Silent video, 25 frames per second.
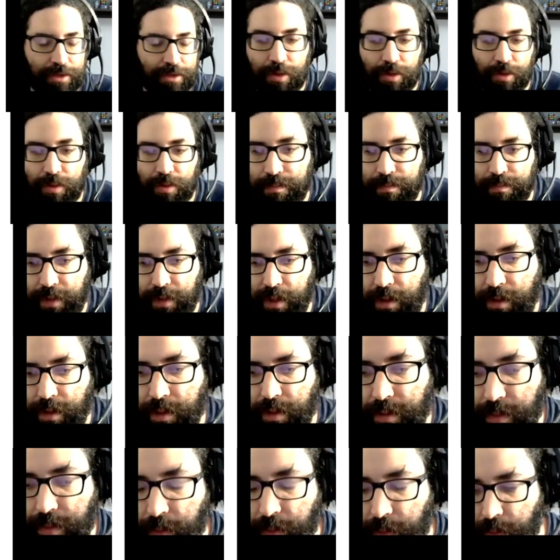So
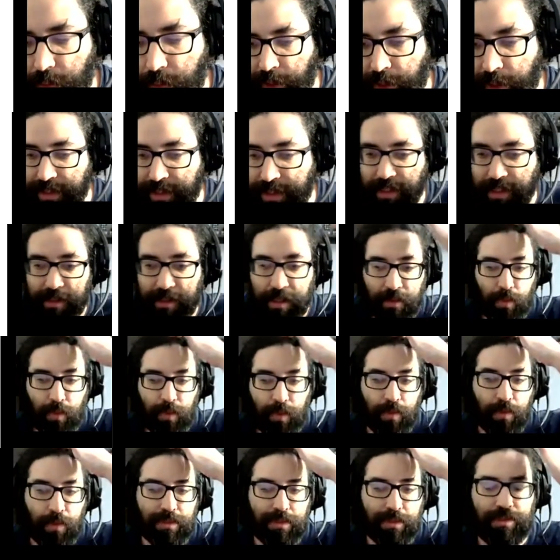what is it that
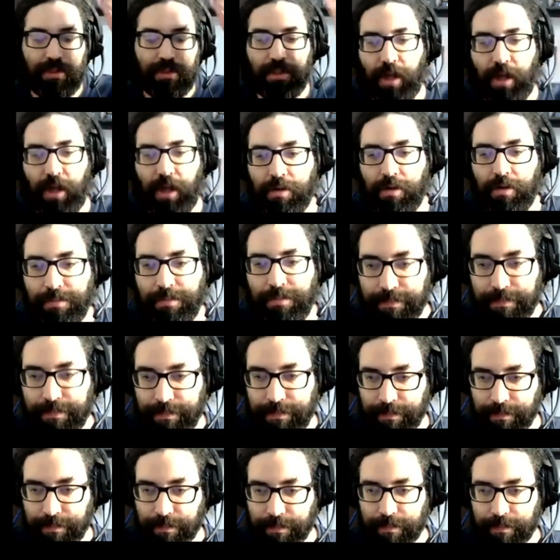we want to do now?
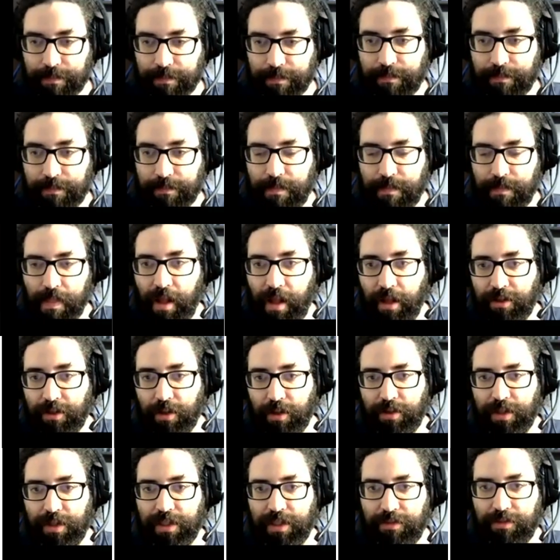
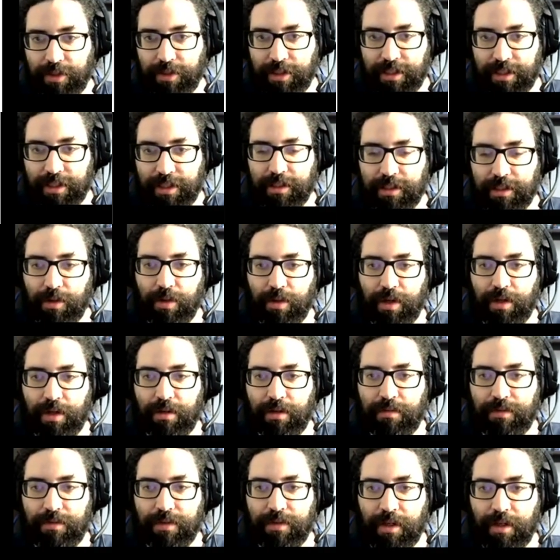So this is for a single
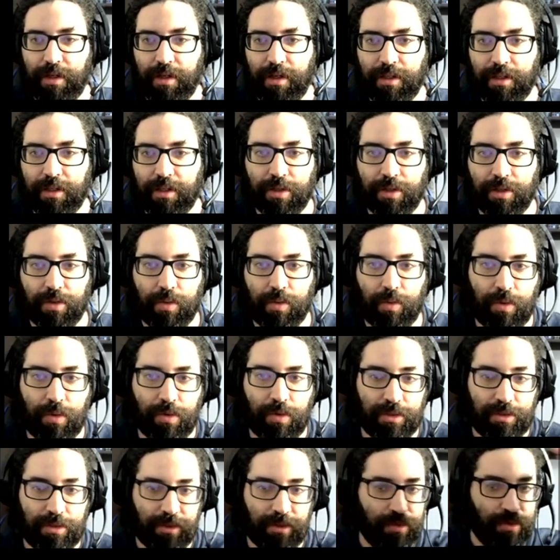curve. So
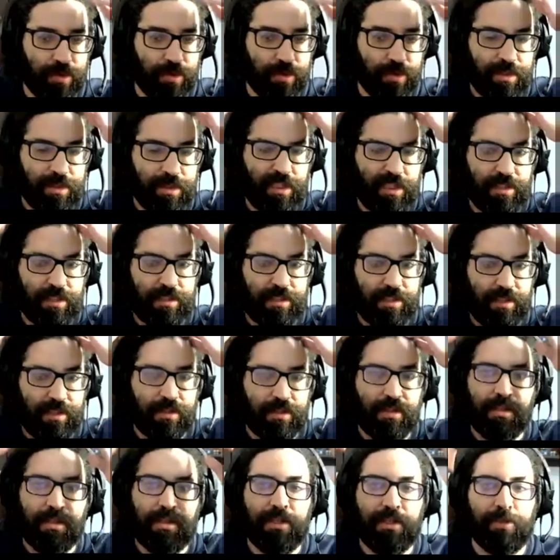we want to do this
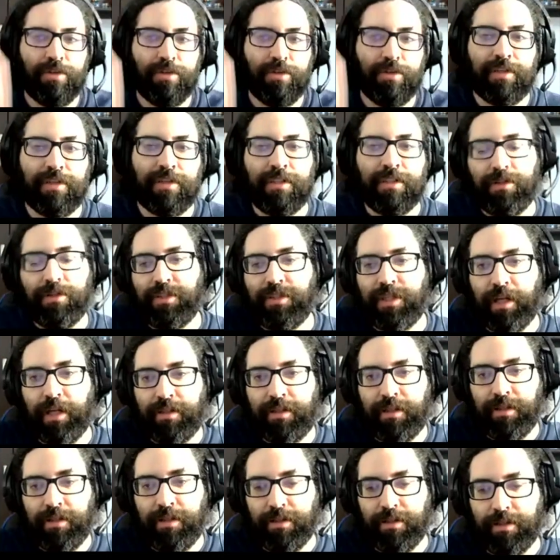in a universal
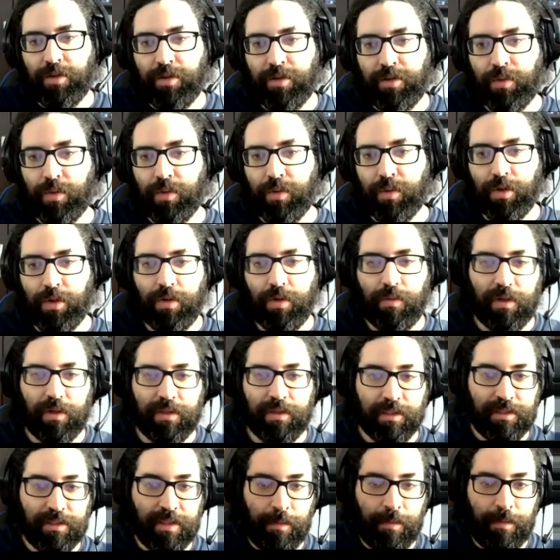setting. So
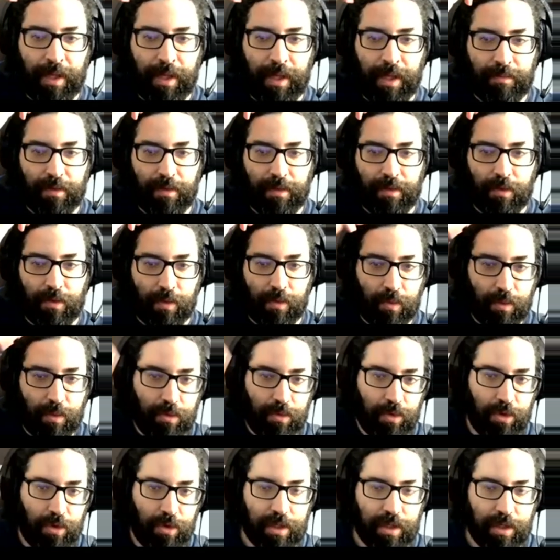what does that mean? So
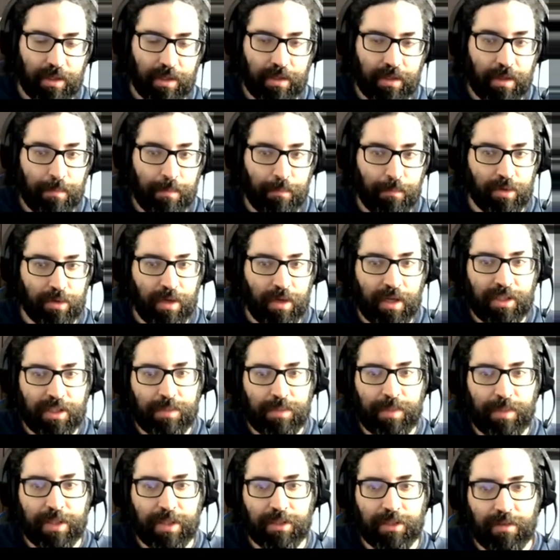we will look at the
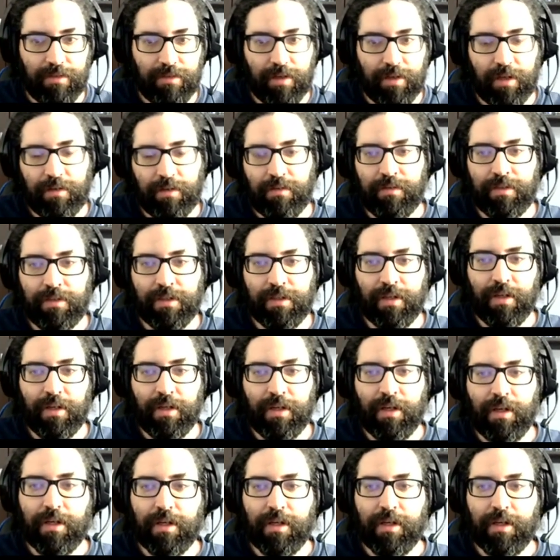moduli space of curves.